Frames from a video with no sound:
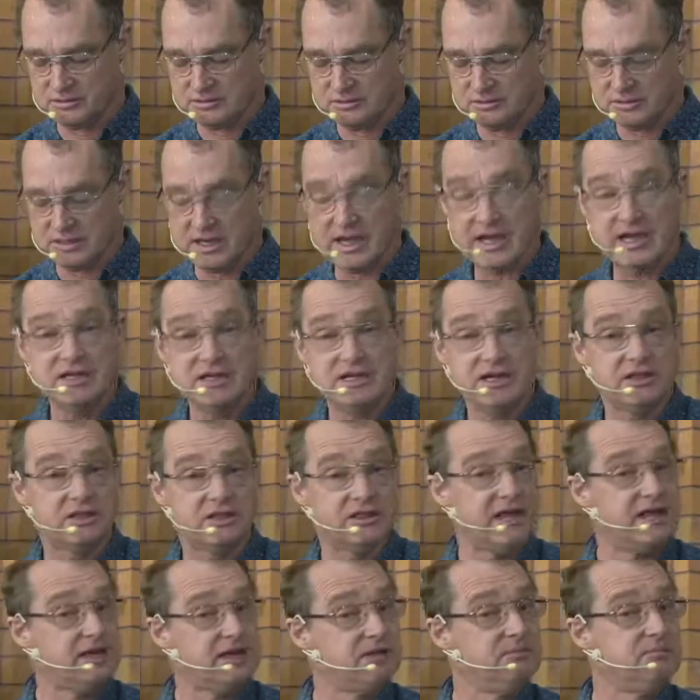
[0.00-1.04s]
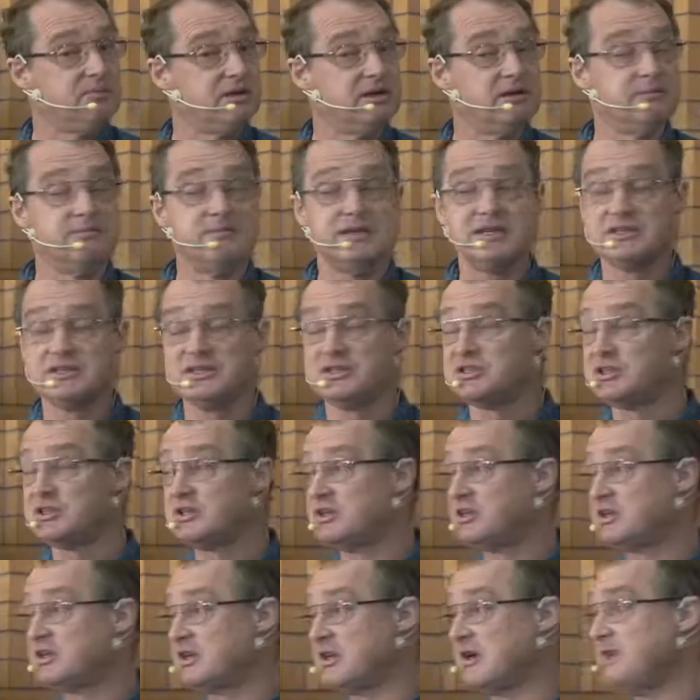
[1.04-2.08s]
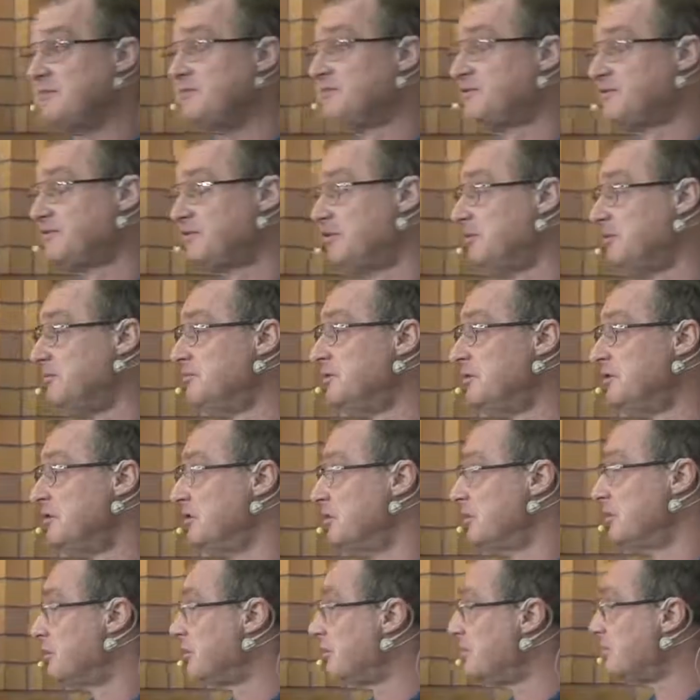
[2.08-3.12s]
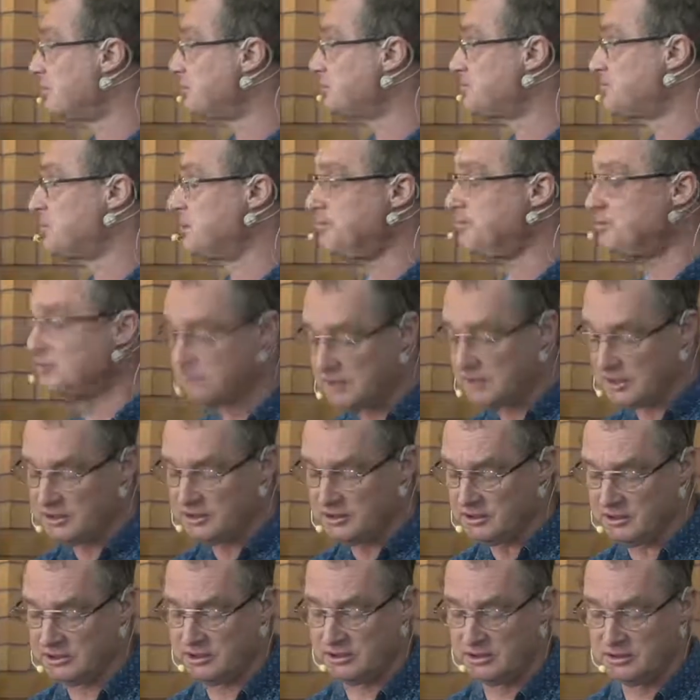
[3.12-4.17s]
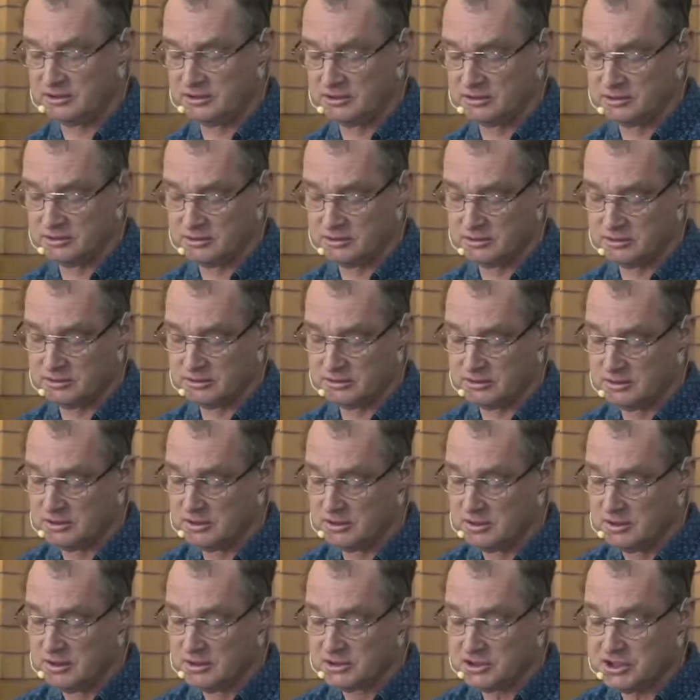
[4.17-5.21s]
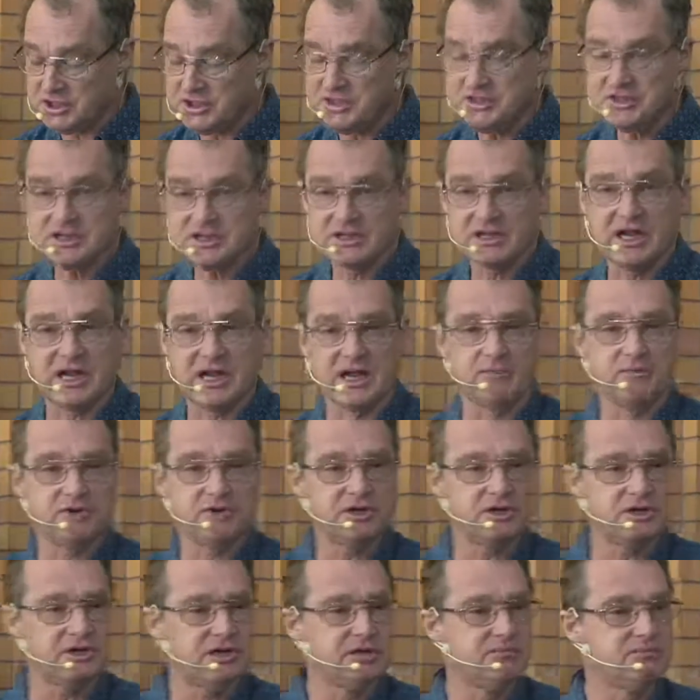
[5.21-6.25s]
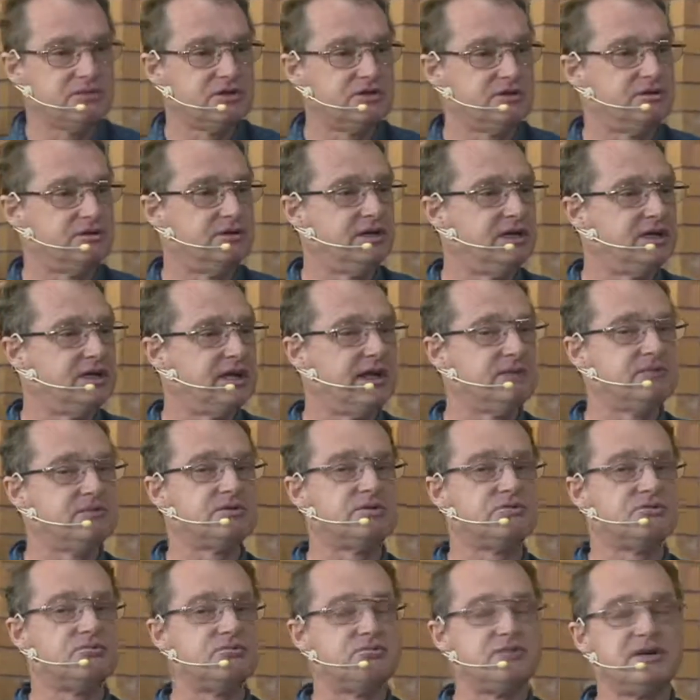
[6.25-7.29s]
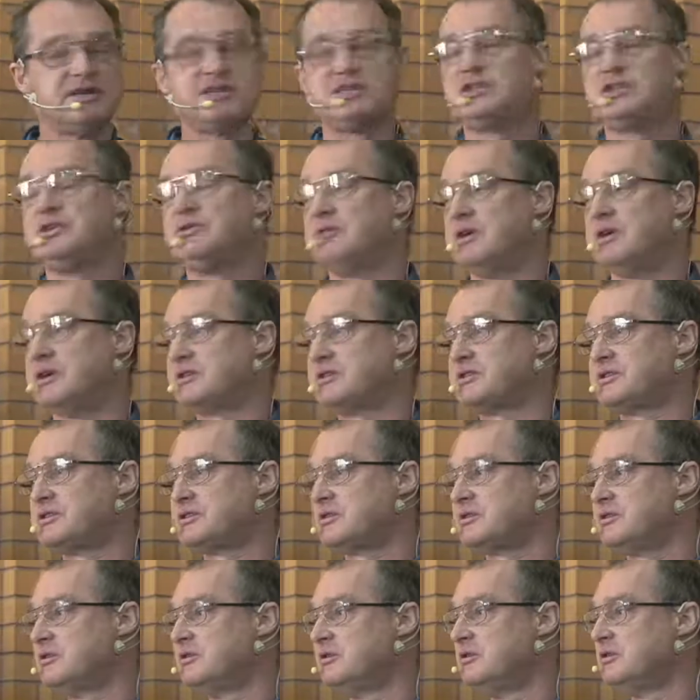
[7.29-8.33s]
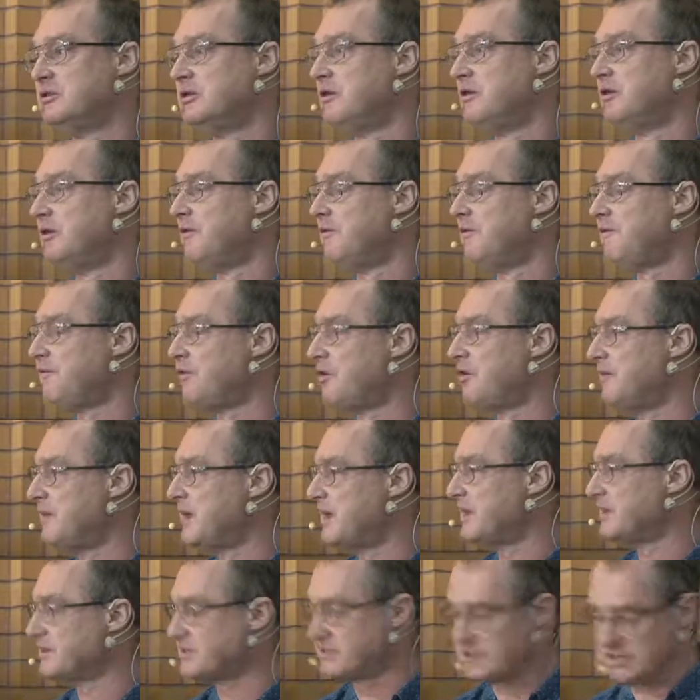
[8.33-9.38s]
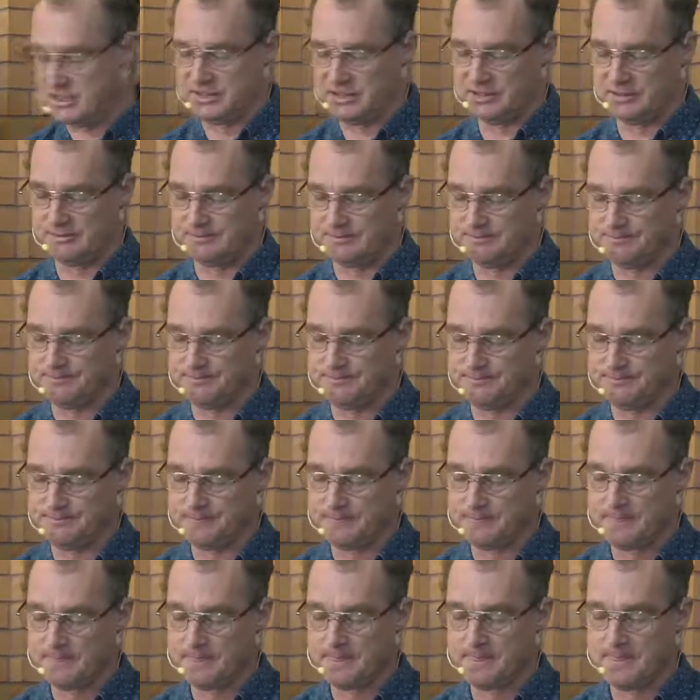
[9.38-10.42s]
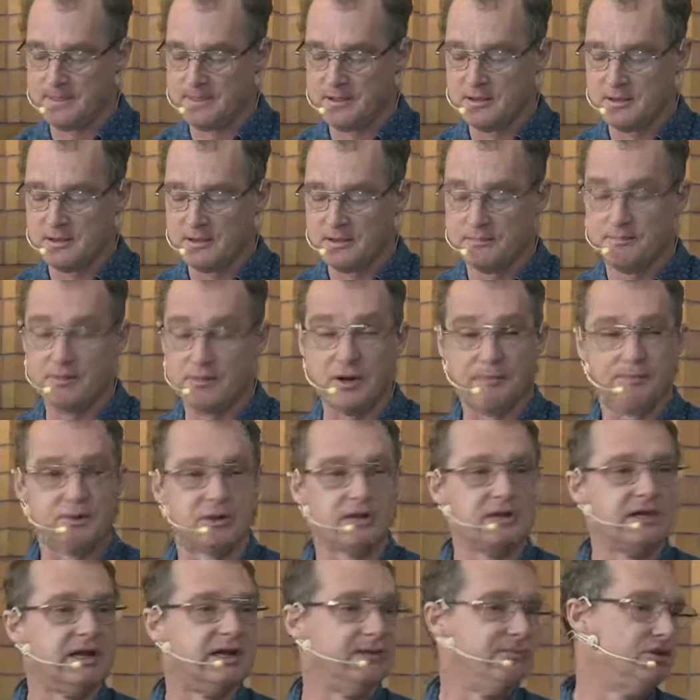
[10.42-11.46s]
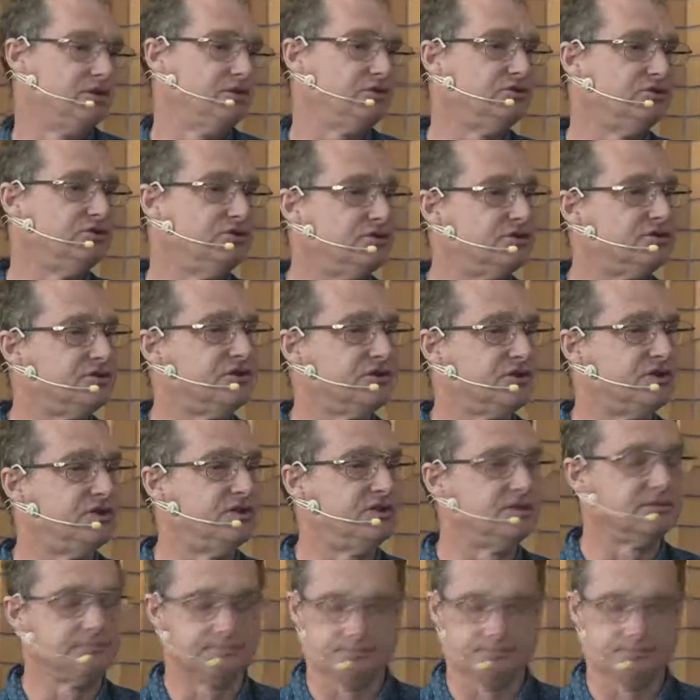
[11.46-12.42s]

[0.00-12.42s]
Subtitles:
And yet that can be a message that it comes from God's people regularly. Jesus came. What did he come to do? He came to rescue us from our sin by proclaiming the good news of the kingdom.